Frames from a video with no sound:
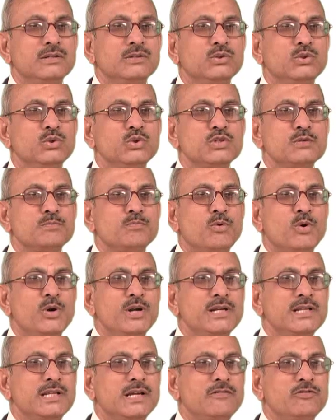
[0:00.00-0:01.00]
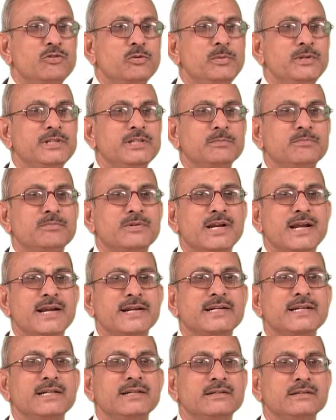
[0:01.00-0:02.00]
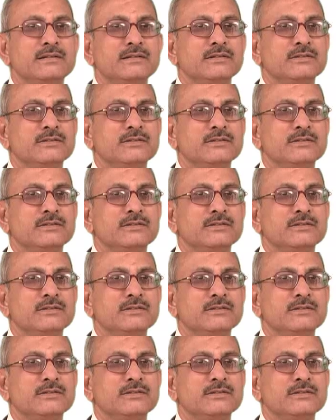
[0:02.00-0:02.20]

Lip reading: those points have to be subtracted.